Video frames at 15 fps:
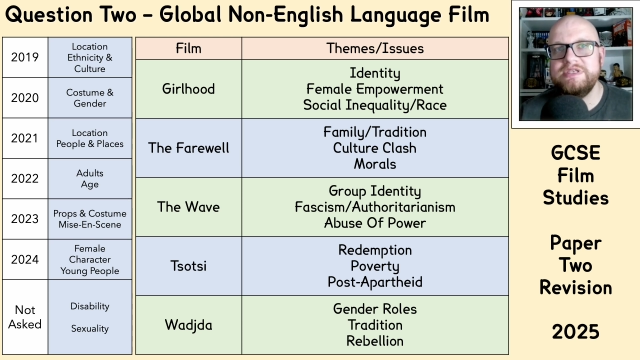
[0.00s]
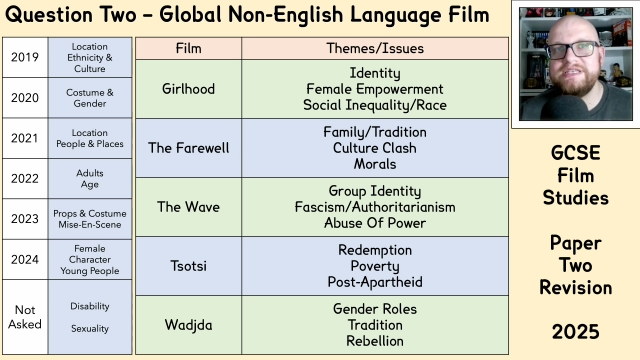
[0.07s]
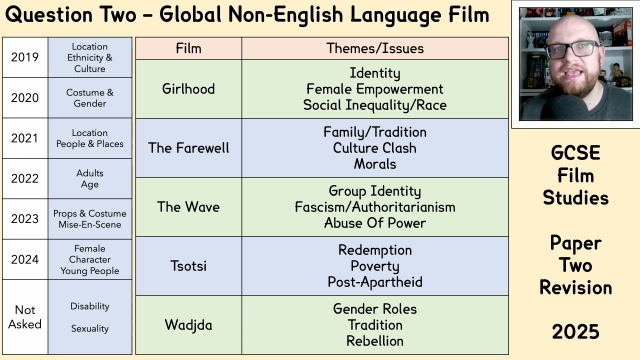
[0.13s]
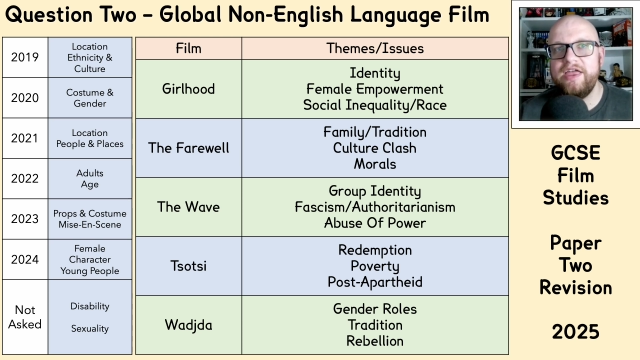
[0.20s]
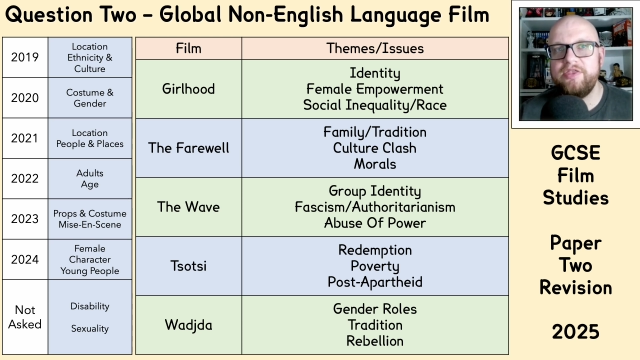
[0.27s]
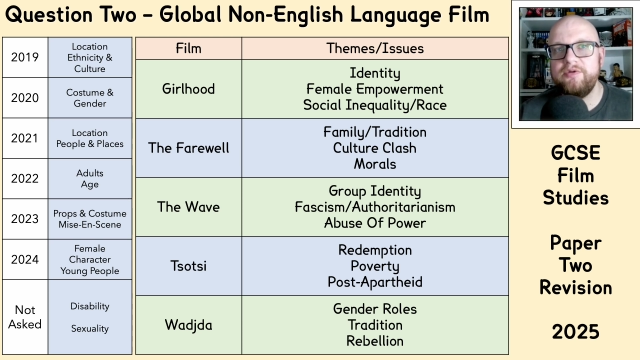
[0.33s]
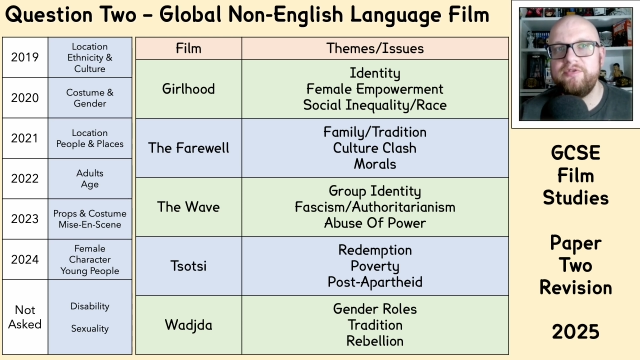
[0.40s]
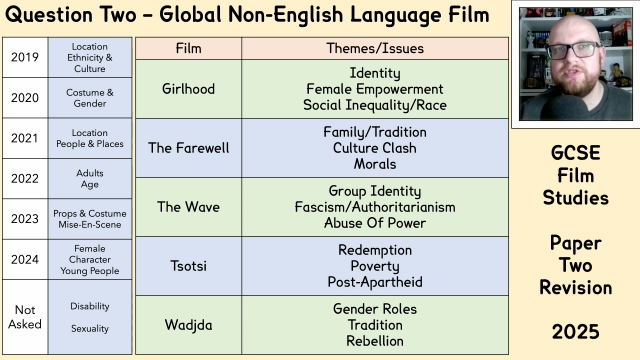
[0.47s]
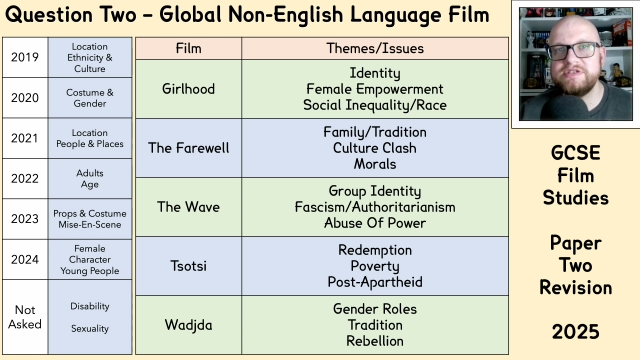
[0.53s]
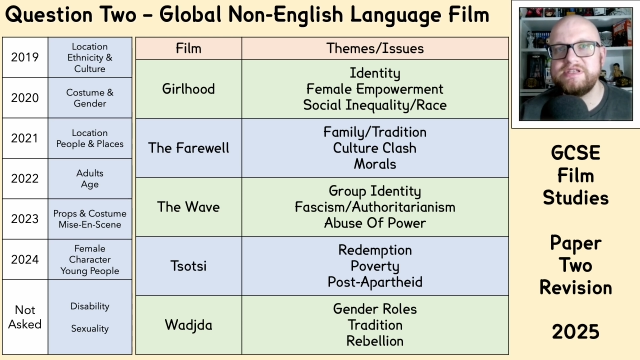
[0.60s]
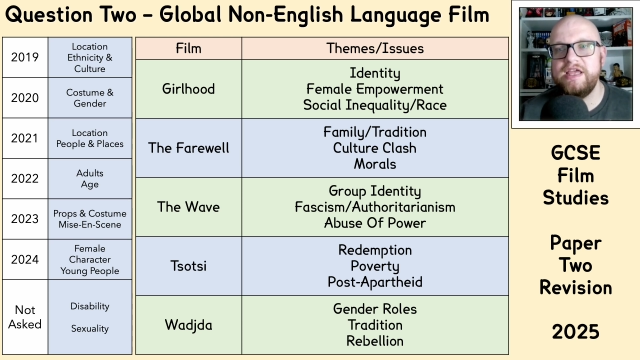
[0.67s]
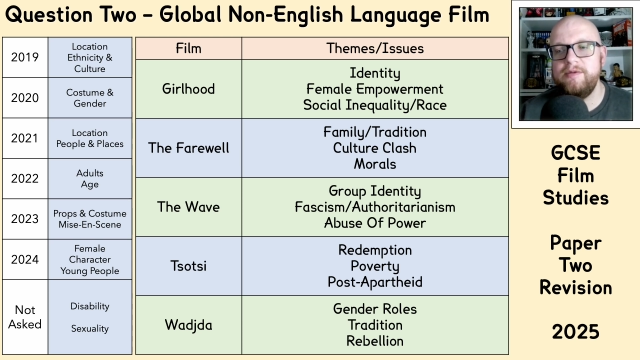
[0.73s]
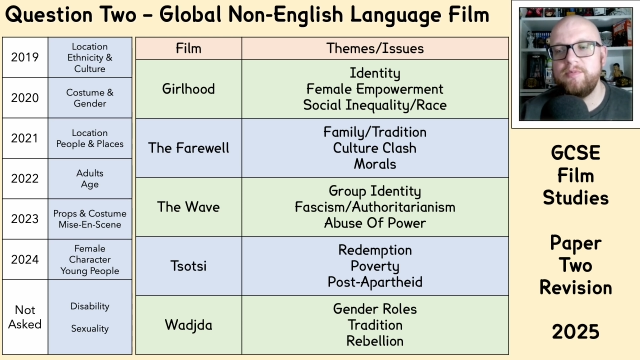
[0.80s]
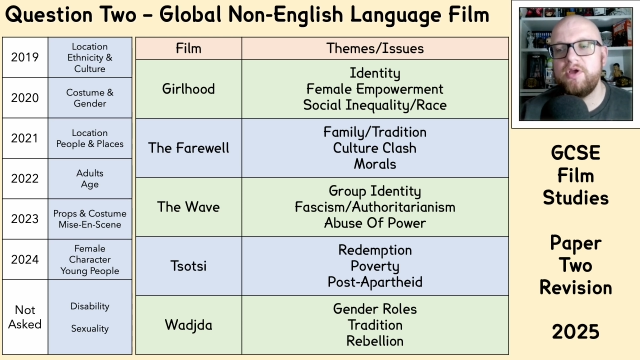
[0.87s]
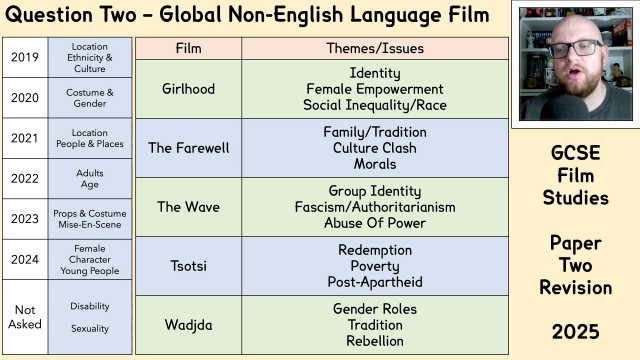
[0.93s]
together for the
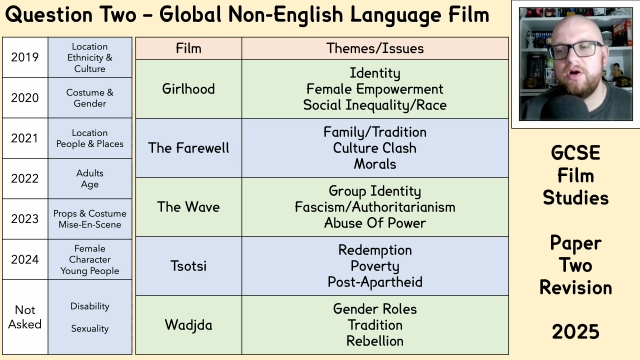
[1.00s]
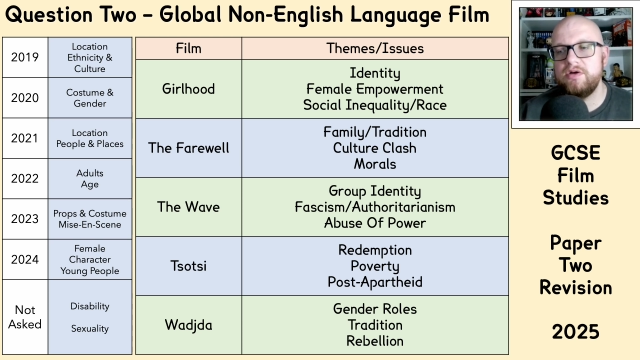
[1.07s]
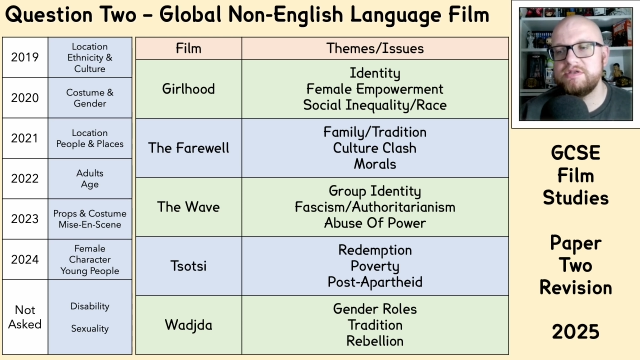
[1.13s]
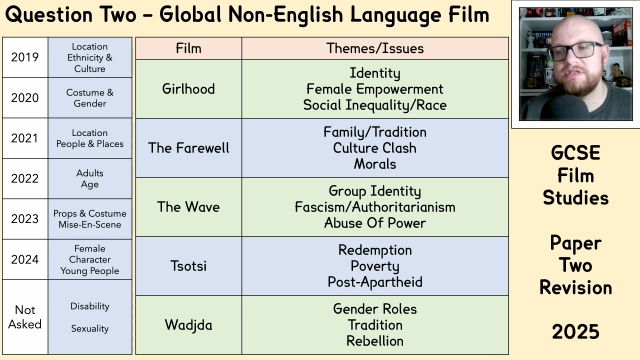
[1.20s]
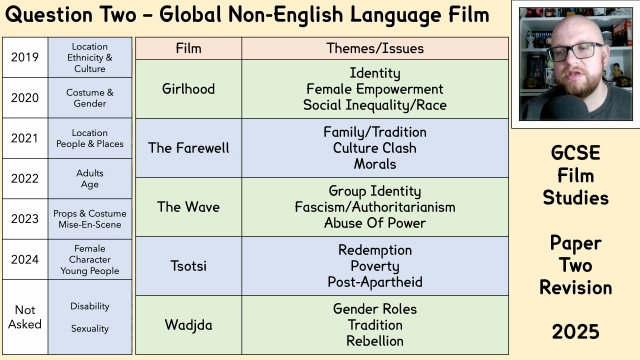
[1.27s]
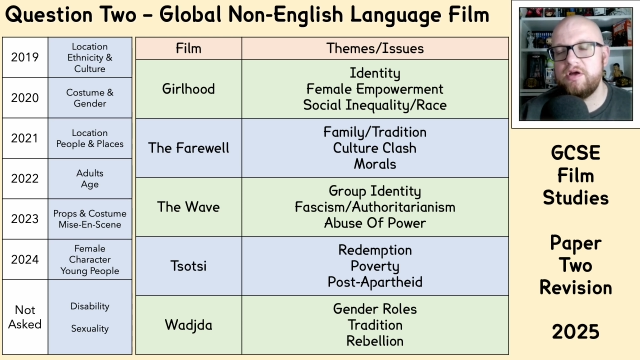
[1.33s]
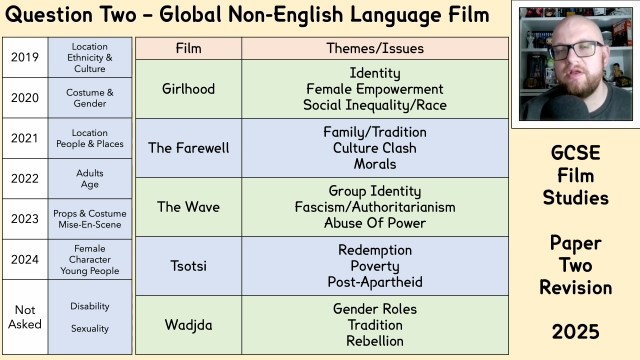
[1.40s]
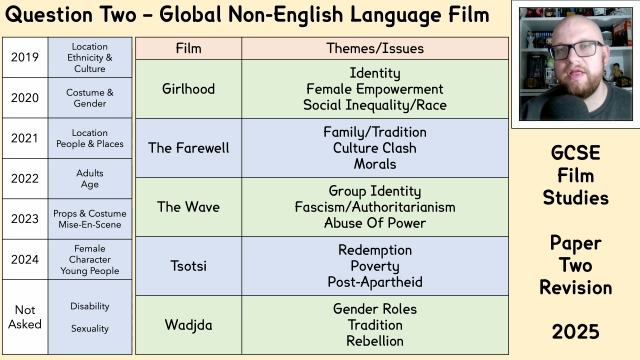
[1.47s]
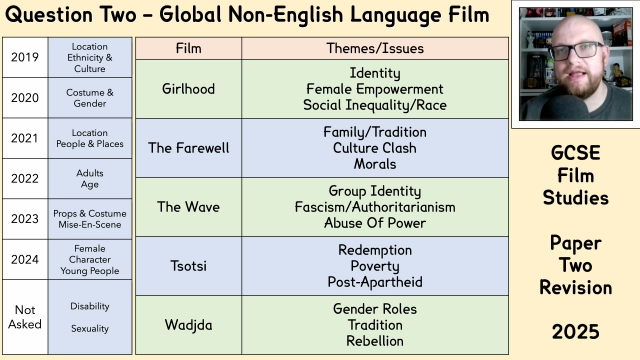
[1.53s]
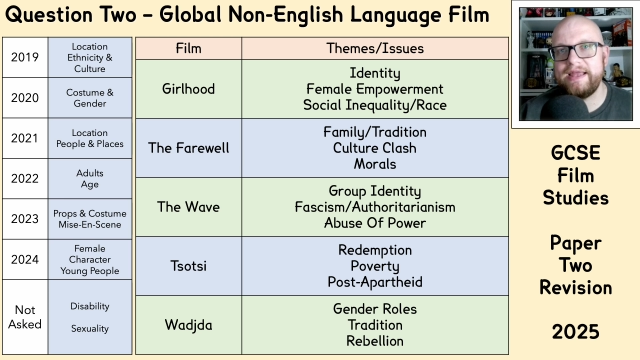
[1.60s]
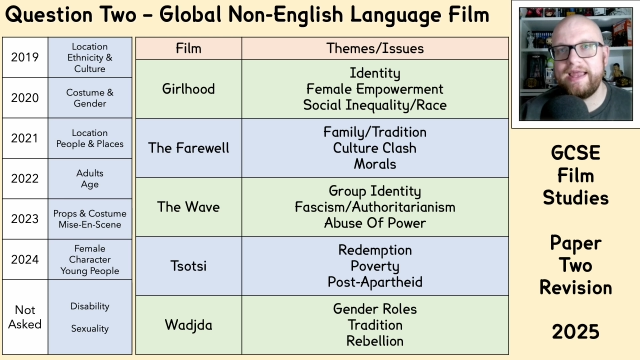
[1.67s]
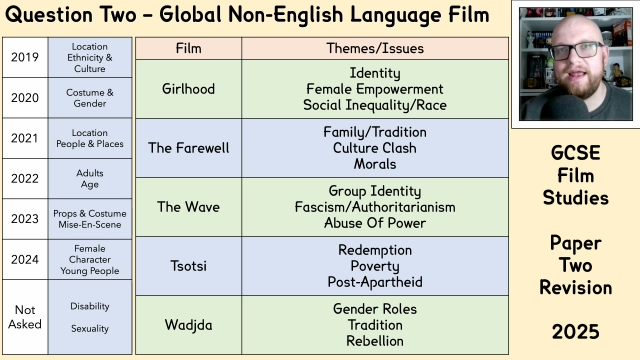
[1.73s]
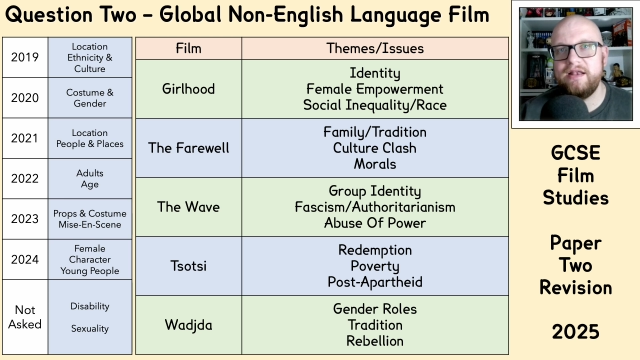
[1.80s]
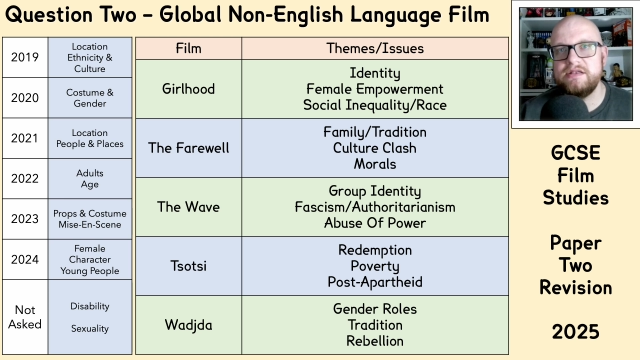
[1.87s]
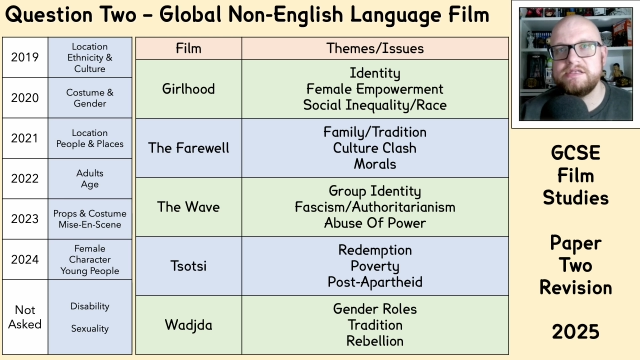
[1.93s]
same cause and all that
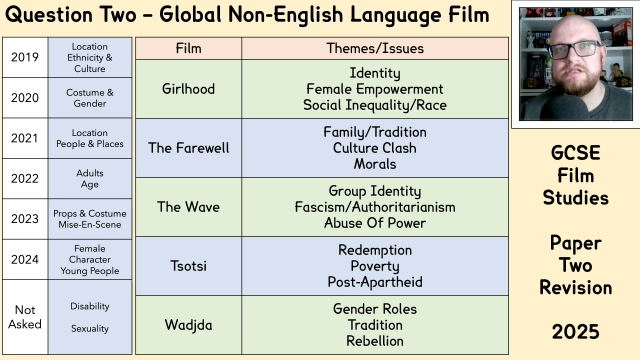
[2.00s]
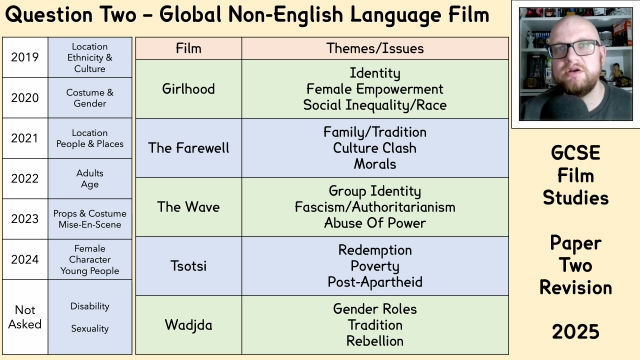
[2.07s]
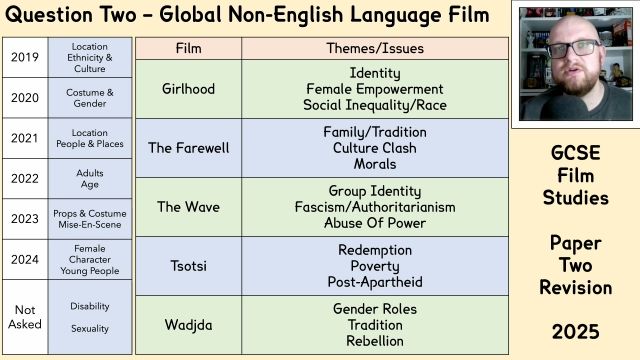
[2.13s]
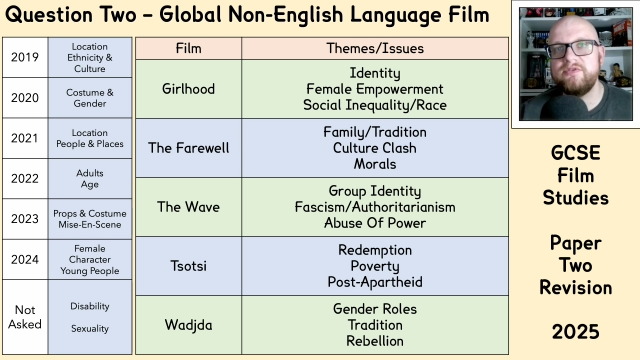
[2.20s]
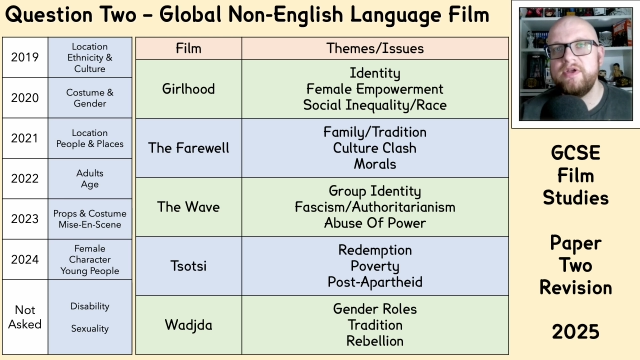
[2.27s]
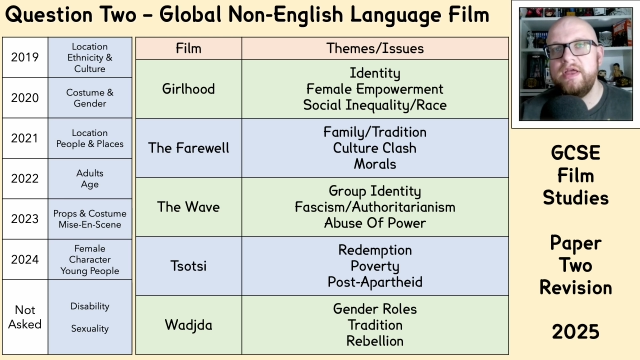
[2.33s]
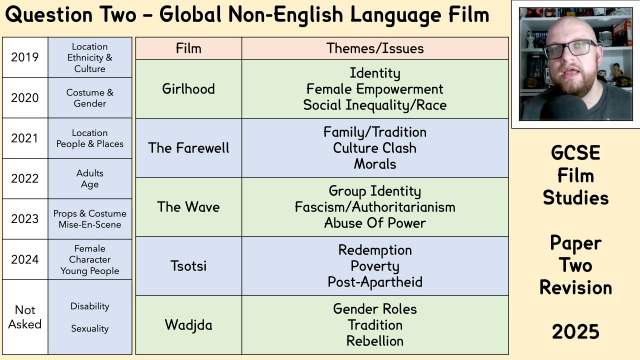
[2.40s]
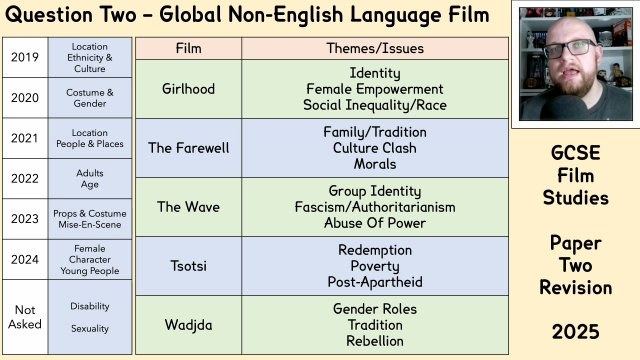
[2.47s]
kind of stuff.